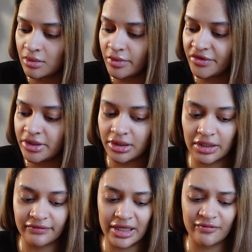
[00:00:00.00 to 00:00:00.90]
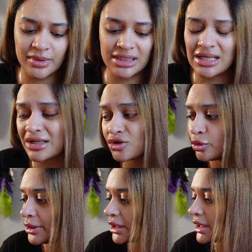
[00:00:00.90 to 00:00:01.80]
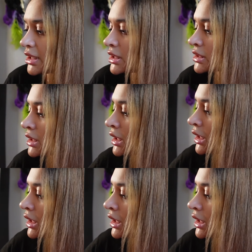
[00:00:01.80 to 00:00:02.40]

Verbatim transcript: within your love life because October is